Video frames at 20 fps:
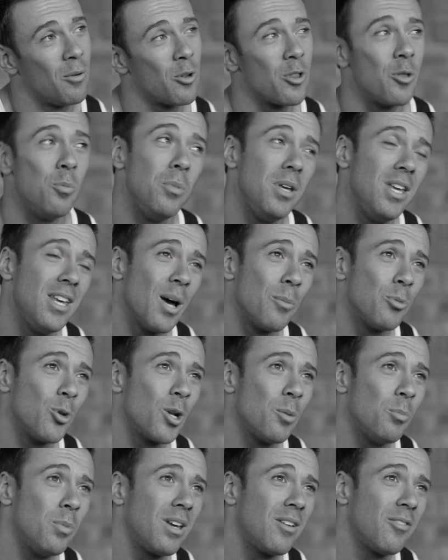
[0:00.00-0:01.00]
With me, I'm
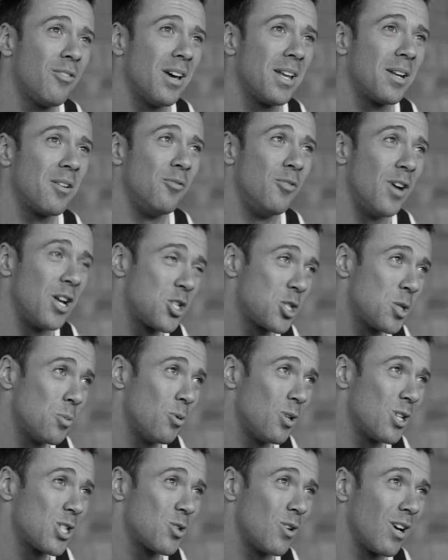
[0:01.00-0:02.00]
not a big fan of
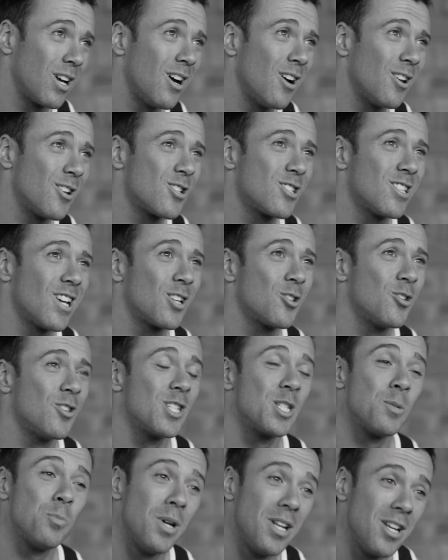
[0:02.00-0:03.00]
vegetables, so I kind of stuck to
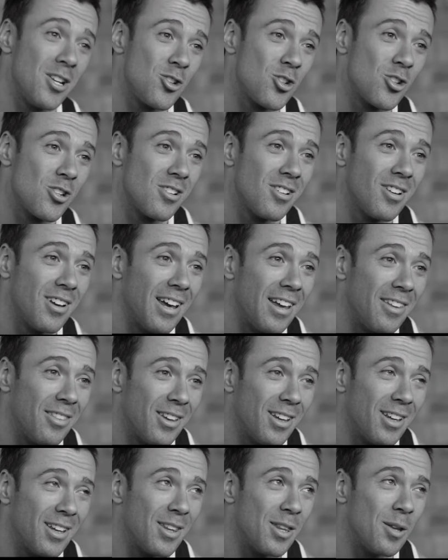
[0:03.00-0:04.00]
the spinach and
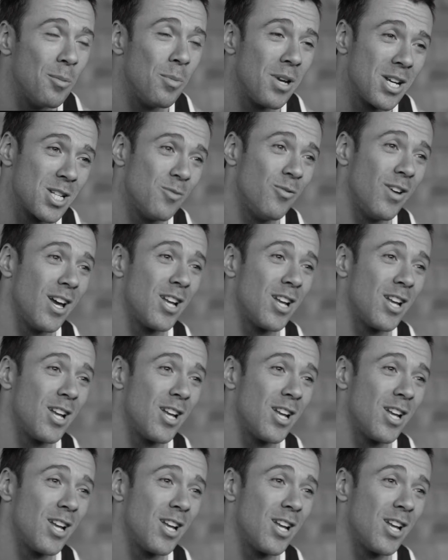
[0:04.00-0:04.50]
the, the mixed